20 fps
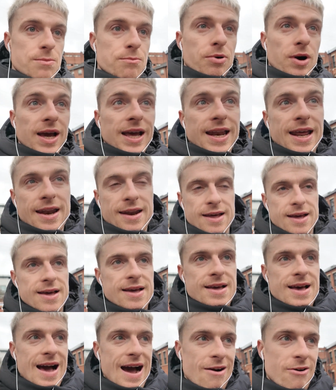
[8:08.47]
and bringing in
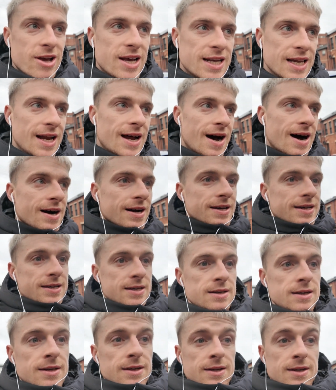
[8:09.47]
Harry Clarke?